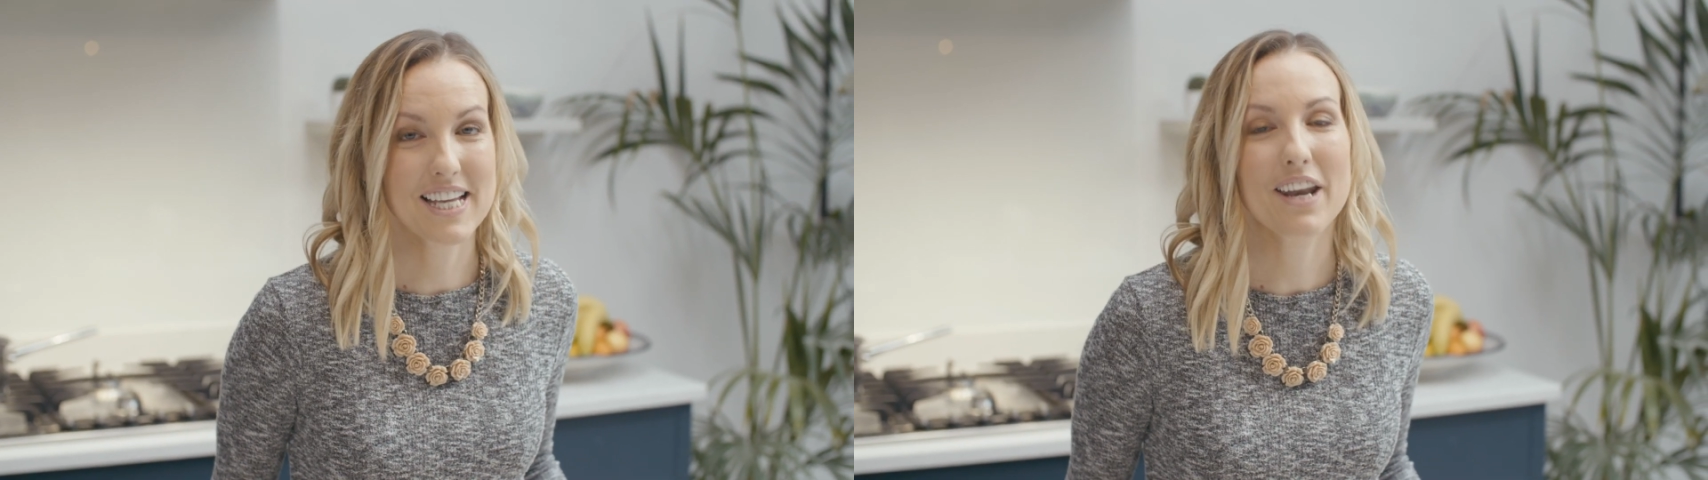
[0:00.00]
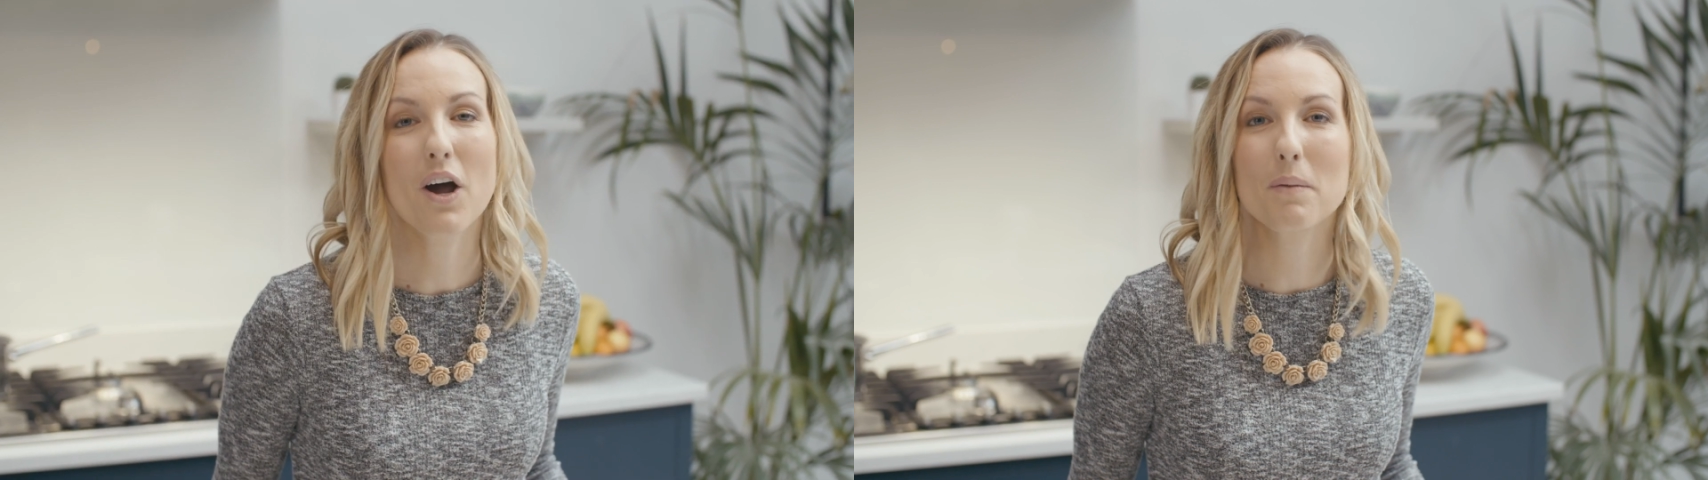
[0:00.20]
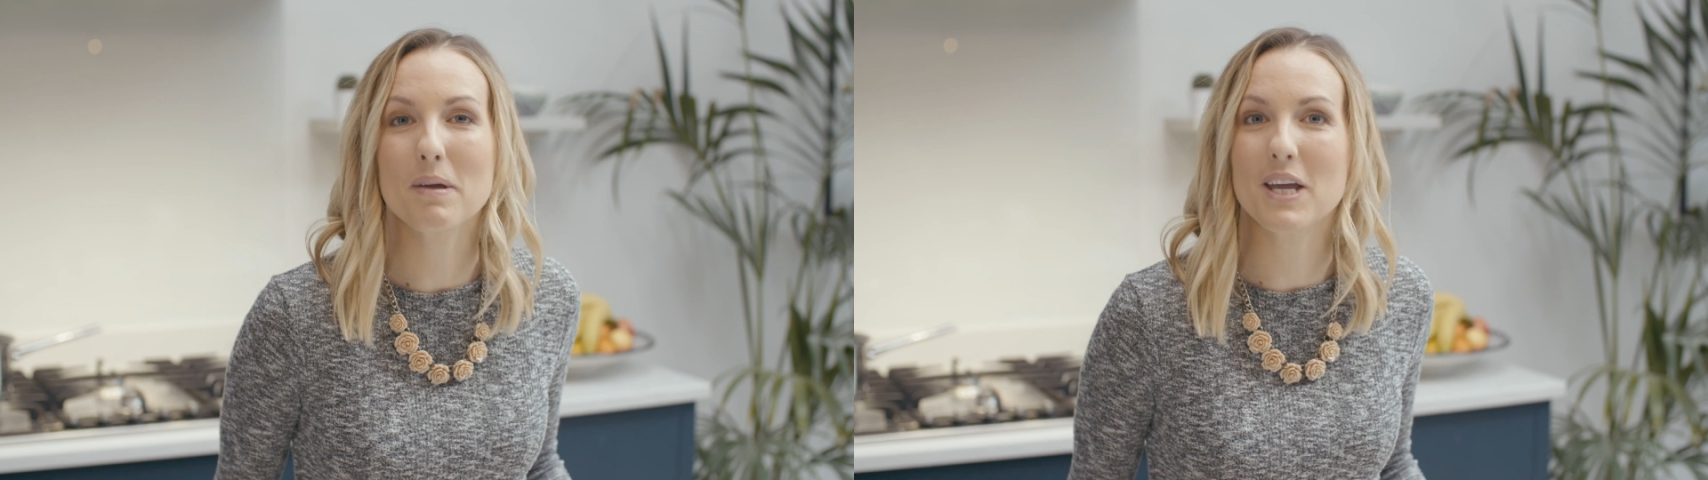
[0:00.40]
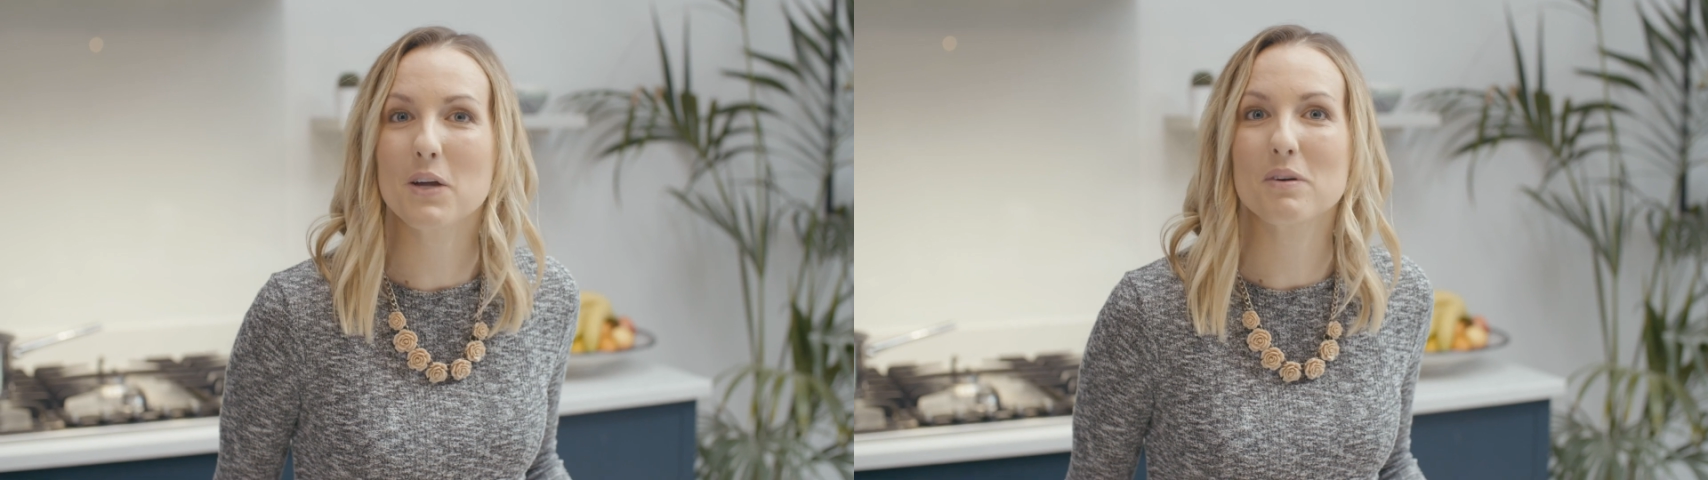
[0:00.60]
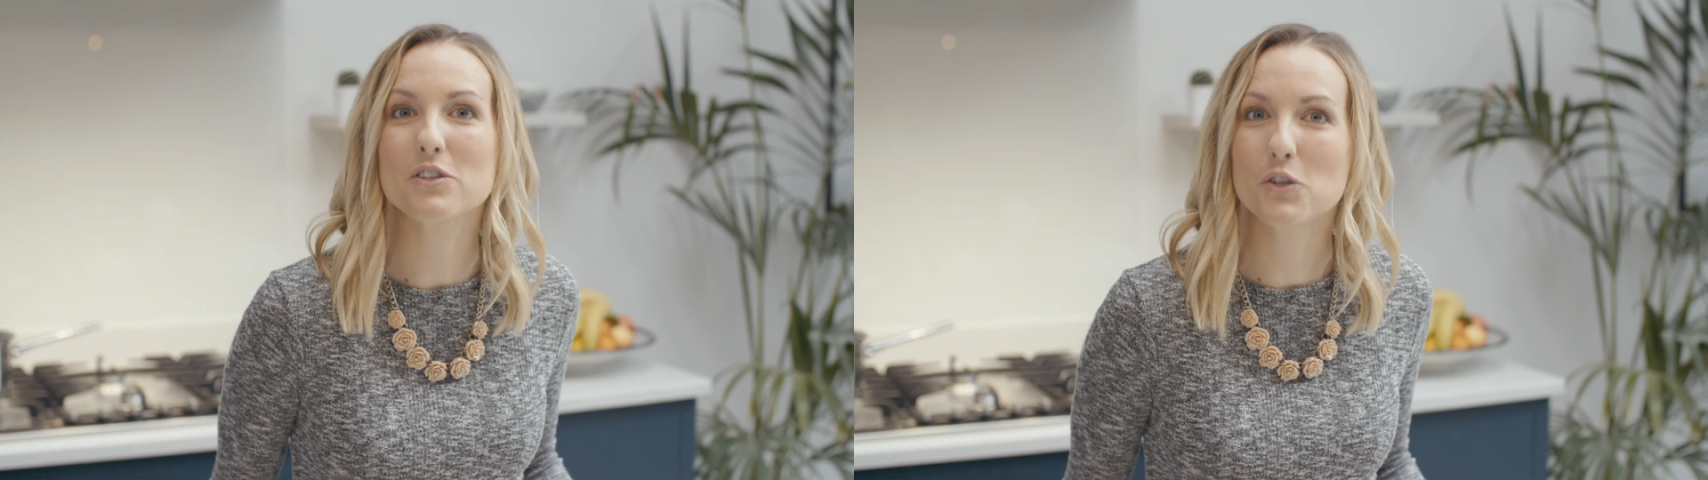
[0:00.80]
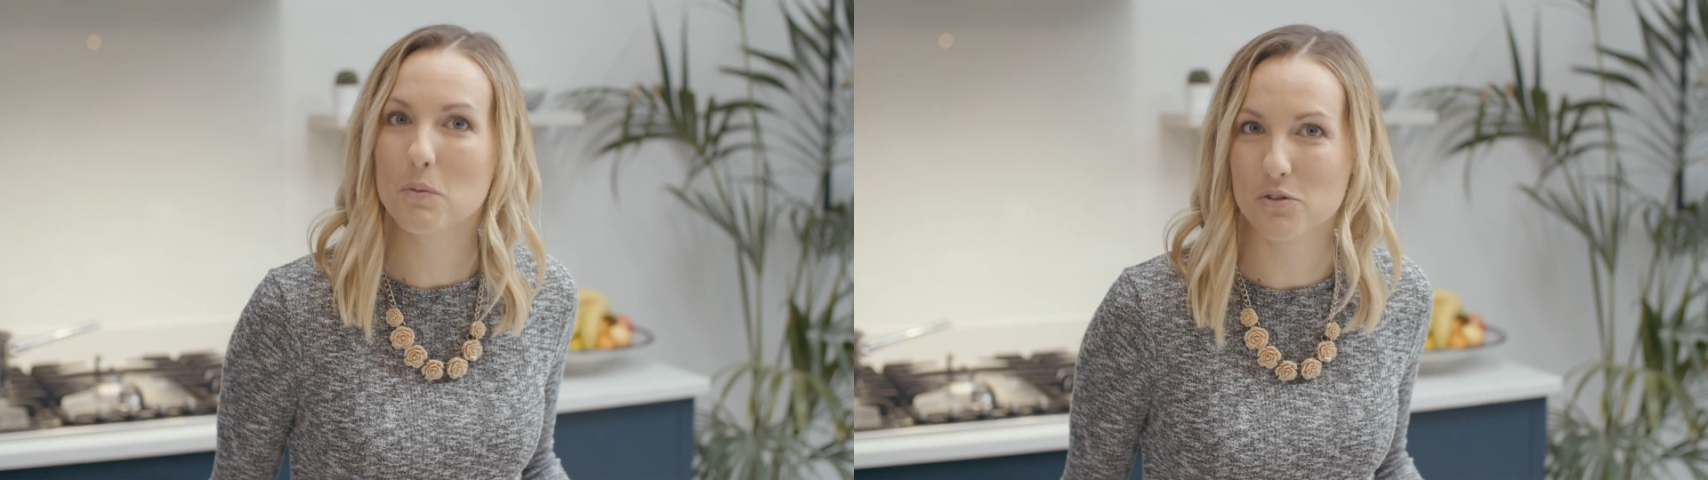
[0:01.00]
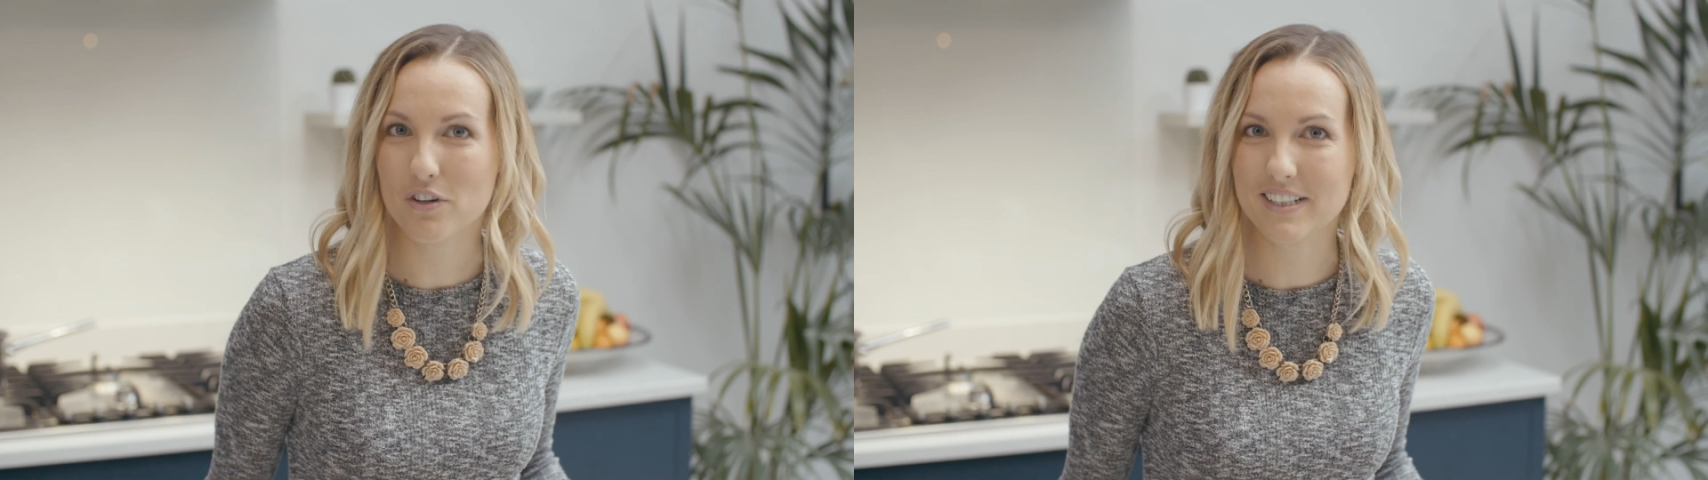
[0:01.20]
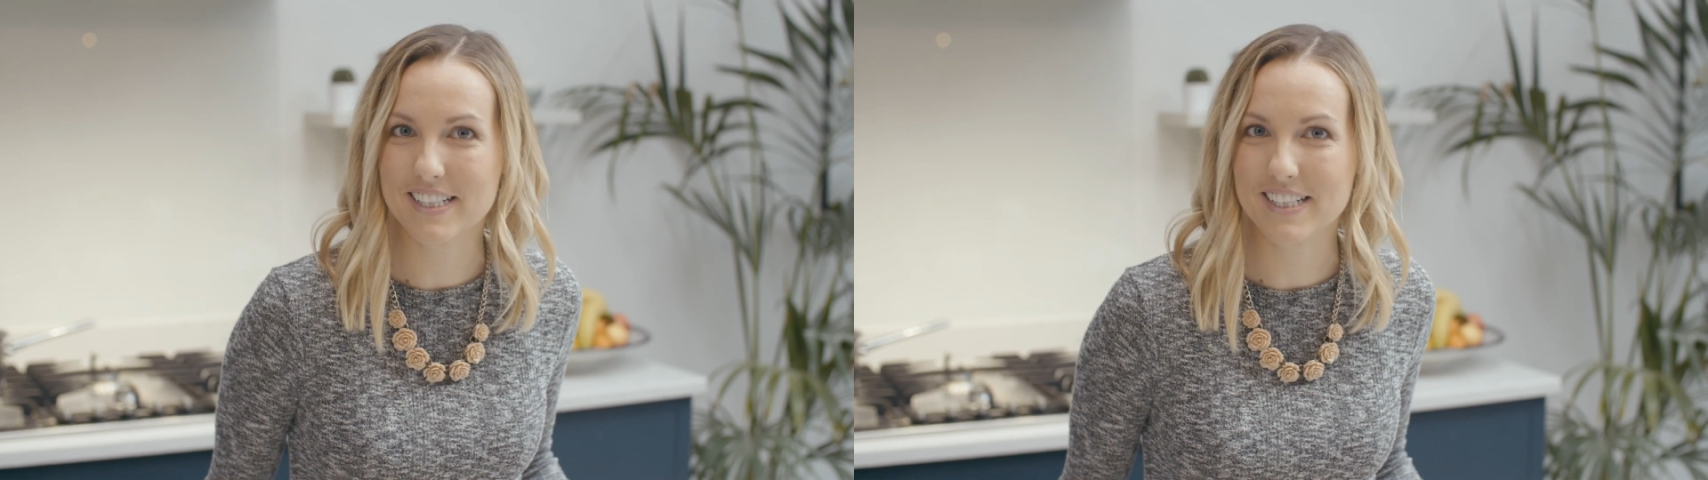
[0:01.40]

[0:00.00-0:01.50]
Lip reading: and I'm here with Superdrug